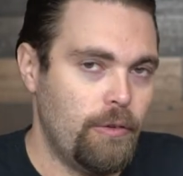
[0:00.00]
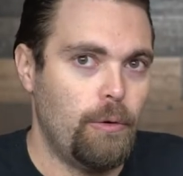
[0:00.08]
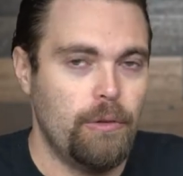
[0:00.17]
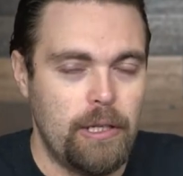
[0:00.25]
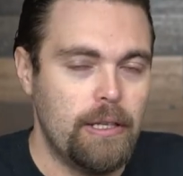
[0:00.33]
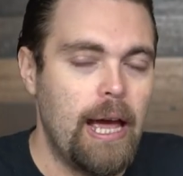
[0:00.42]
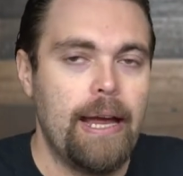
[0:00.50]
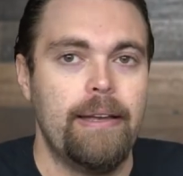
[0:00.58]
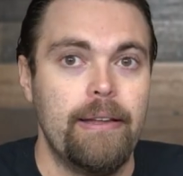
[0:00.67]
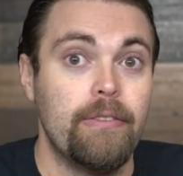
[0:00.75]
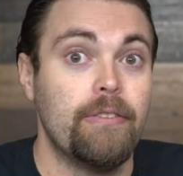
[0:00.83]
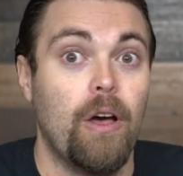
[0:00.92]
early
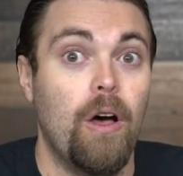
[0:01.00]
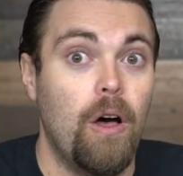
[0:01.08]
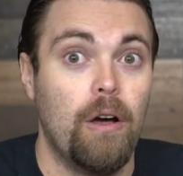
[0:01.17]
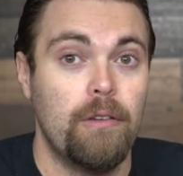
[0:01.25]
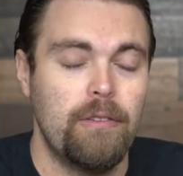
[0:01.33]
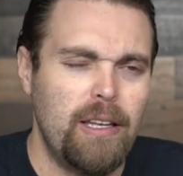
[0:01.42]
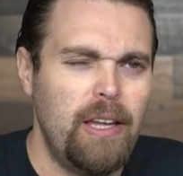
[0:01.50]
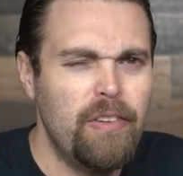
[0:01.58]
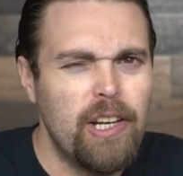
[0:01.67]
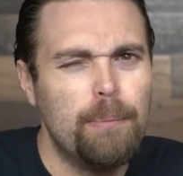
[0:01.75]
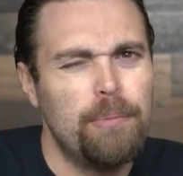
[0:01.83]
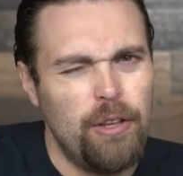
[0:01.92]
90s songs, and
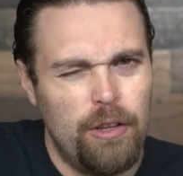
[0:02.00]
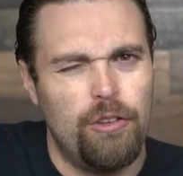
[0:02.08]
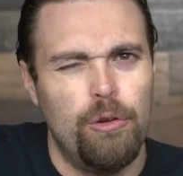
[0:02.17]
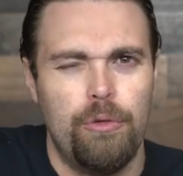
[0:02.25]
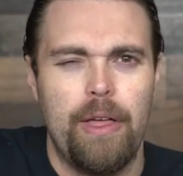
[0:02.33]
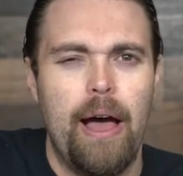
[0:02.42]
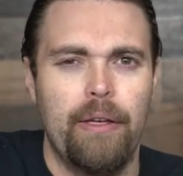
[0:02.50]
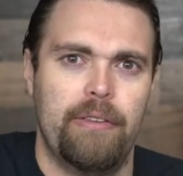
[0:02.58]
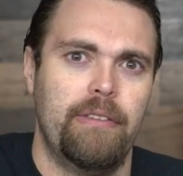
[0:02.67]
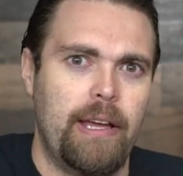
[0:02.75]
even up to the 2000s,